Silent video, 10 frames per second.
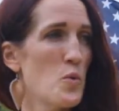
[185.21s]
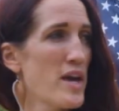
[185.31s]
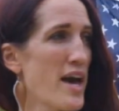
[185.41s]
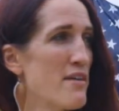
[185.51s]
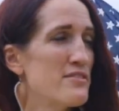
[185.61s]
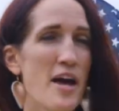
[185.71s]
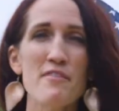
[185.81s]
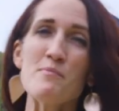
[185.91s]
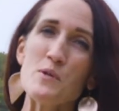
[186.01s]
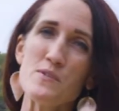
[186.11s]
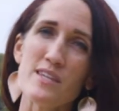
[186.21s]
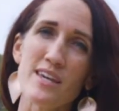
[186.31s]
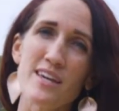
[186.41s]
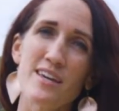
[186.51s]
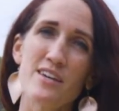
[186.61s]
We have live
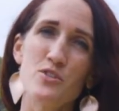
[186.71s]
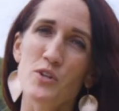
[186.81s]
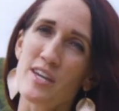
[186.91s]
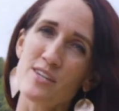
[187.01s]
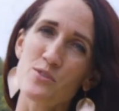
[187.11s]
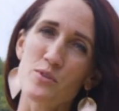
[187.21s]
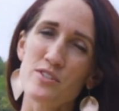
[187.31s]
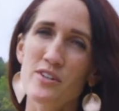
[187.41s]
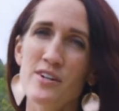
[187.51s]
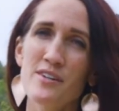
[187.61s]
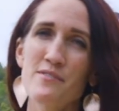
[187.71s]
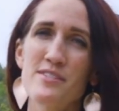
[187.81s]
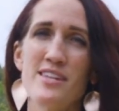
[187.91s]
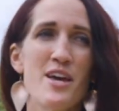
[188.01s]
music, drinks, hors d'oeuvres.